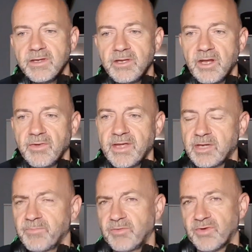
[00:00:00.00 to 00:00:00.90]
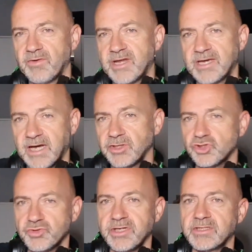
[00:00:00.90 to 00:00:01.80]
you know, they can be very
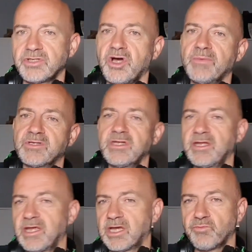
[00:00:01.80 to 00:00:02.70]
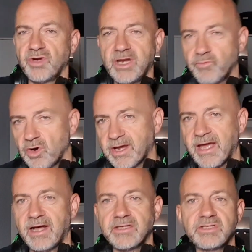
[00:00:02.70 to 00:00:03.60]
country at times and then they can really rock
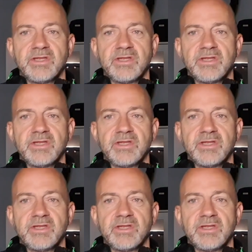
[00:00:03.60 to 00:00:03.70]
out.